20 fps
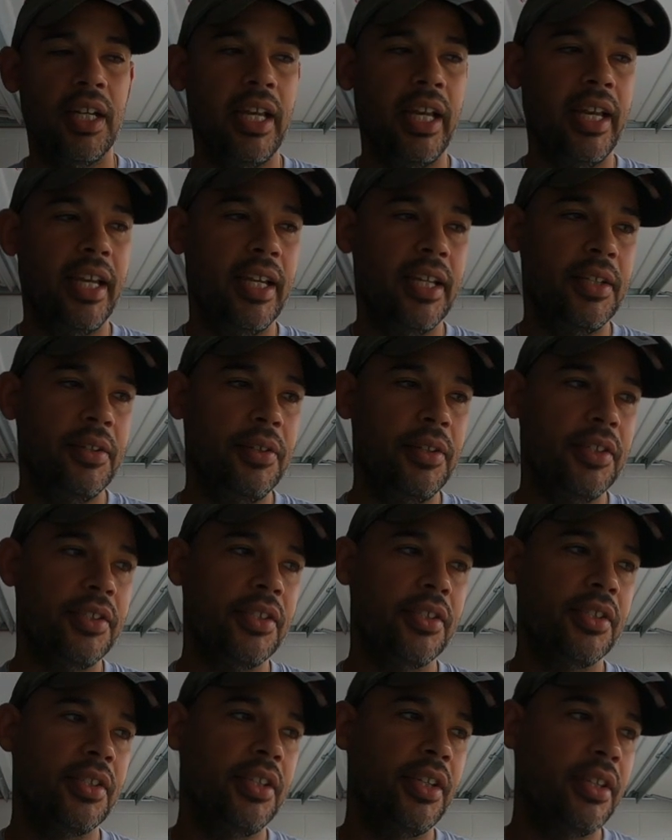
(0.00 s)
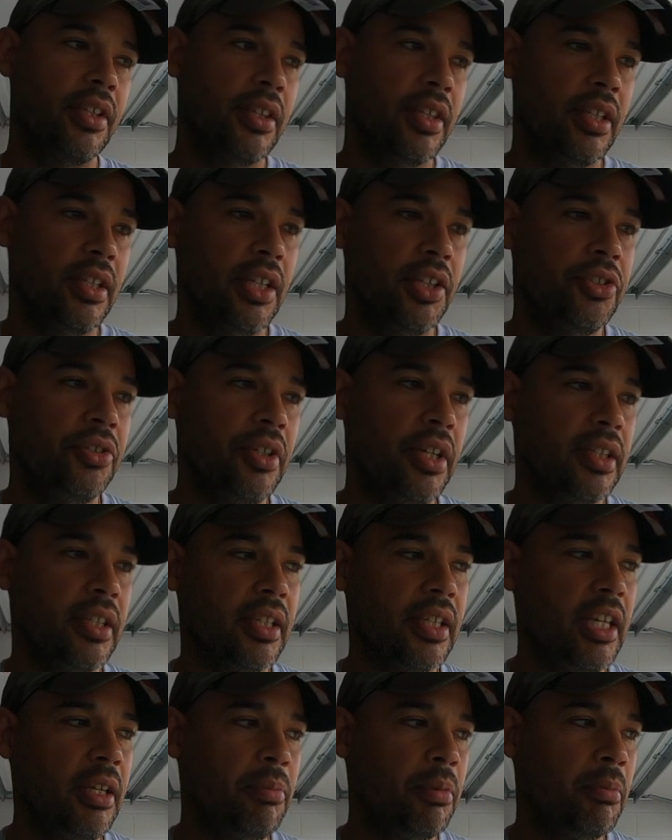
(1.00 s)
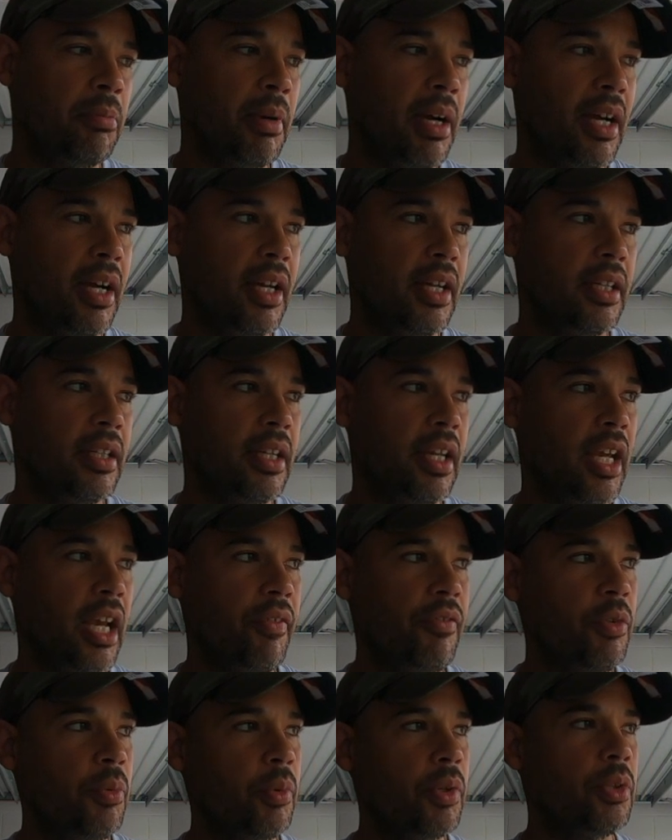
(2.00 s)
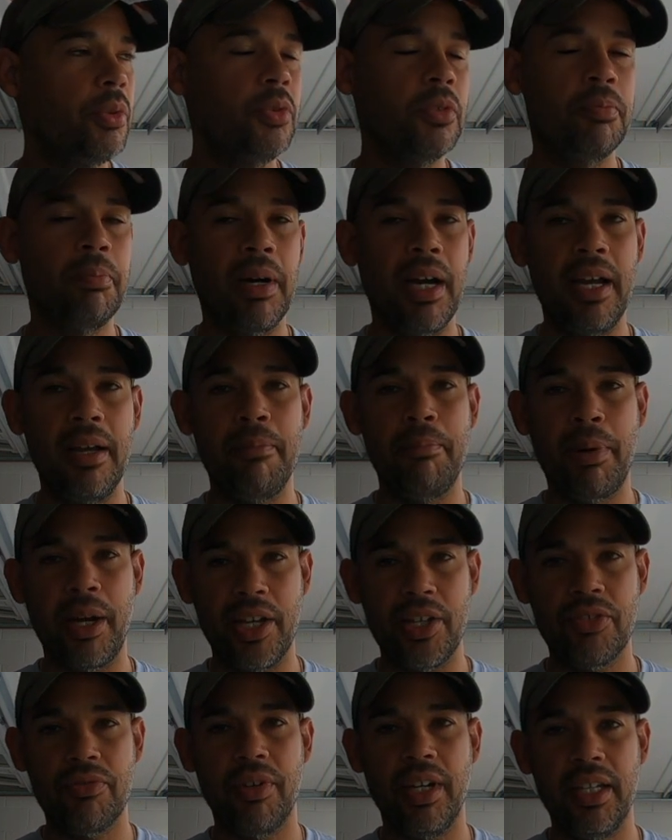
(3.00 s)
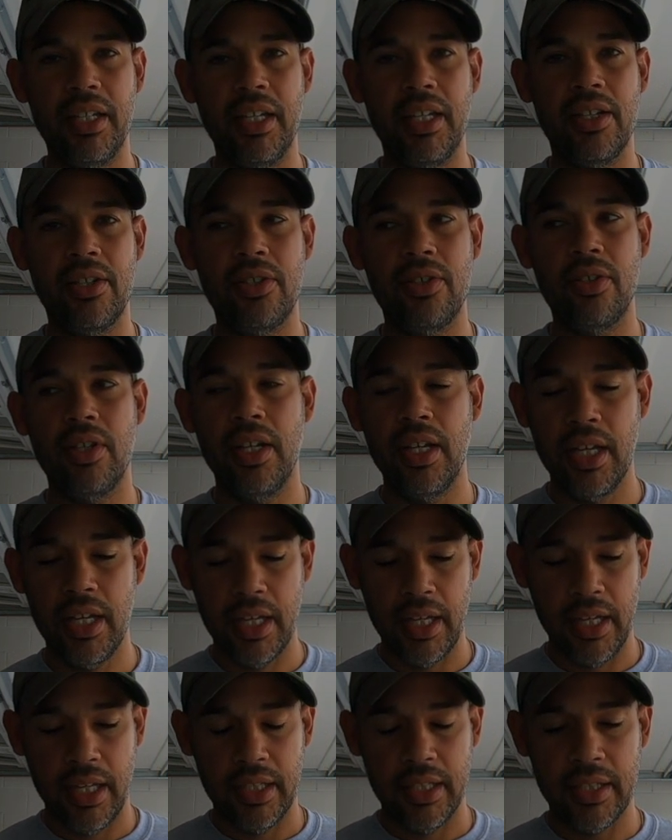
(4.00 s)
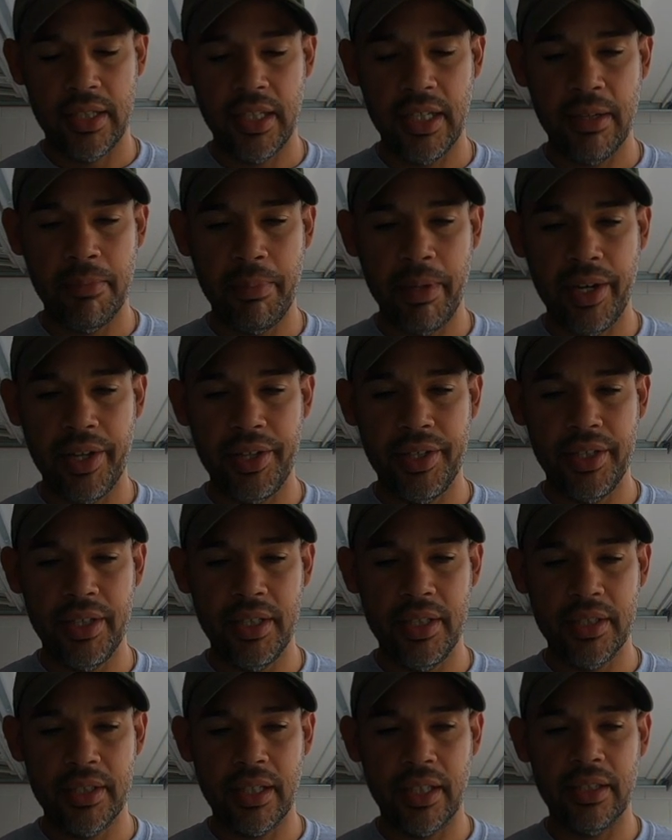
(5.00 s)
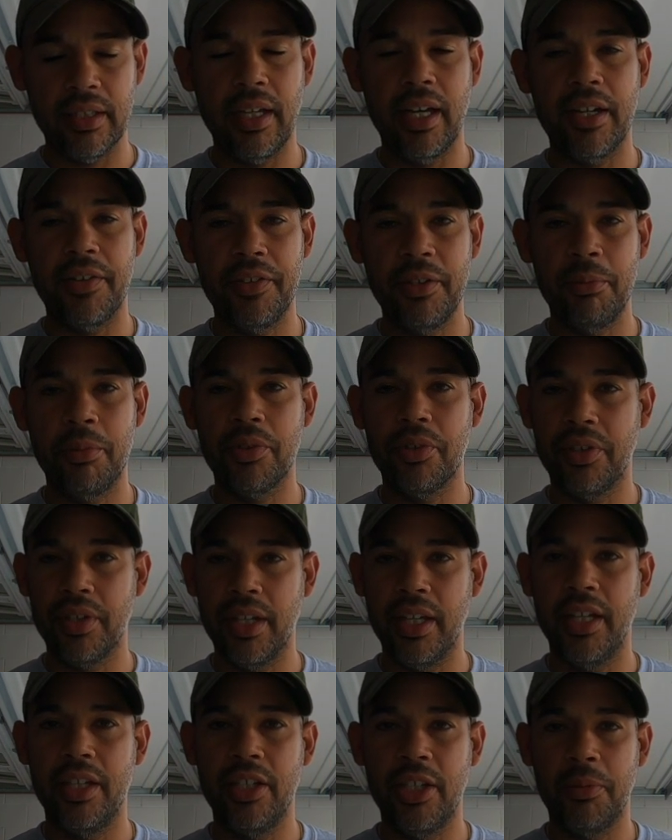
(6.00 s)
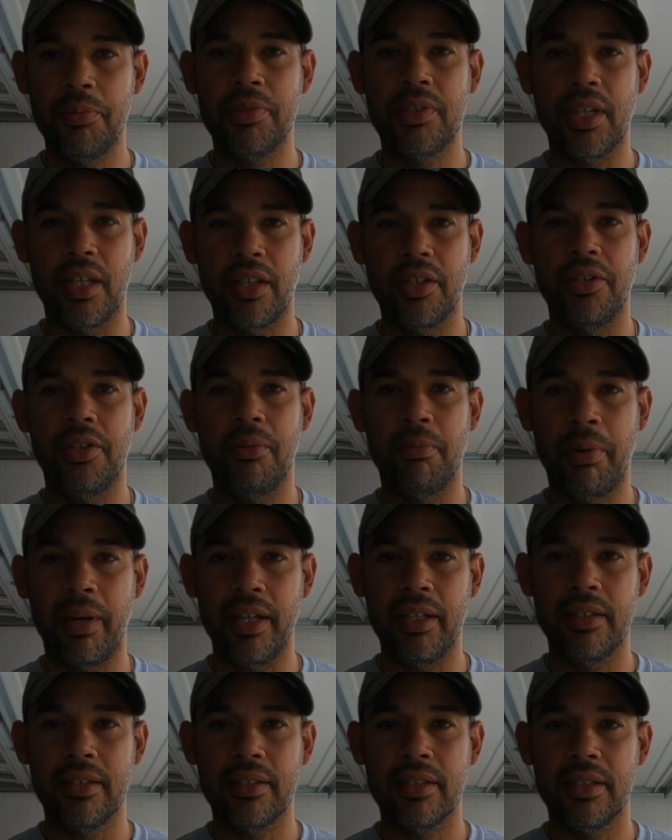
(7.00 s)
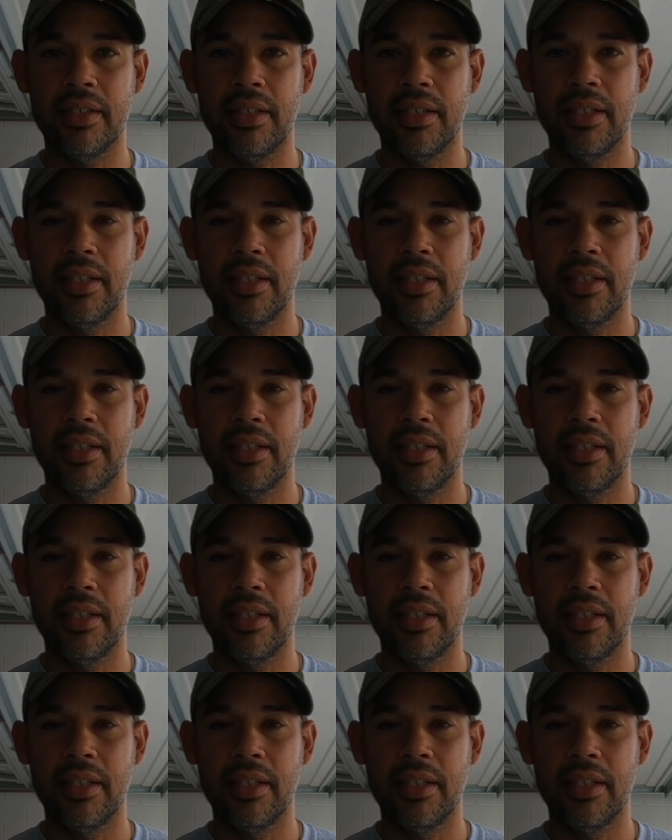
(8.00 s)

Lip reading: And this is another thing that you have to keep in mind. Everyone who's buying bikes right now, the thing about it is a lot of them are going to end up selling their bikes.